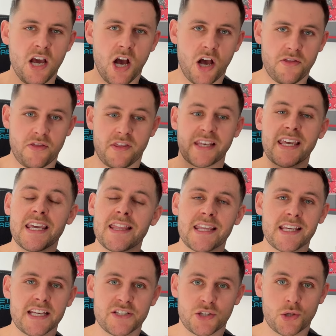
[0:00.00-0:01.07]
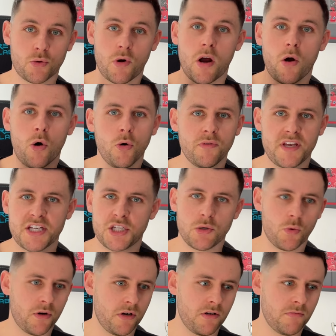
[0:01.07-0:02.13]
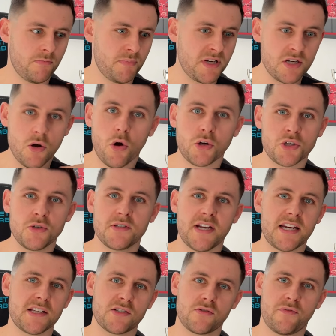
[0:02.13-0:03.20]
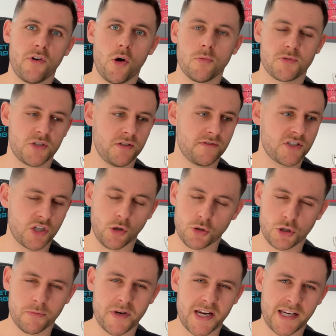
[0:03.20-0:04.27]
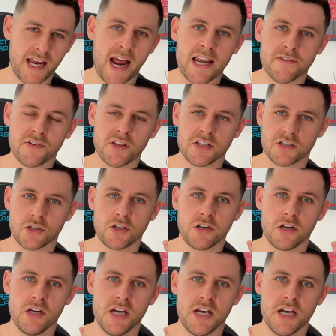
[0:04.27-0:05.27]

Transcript: And the key thing is throughout all this, you want to be not using any forms of social media, anything that's going to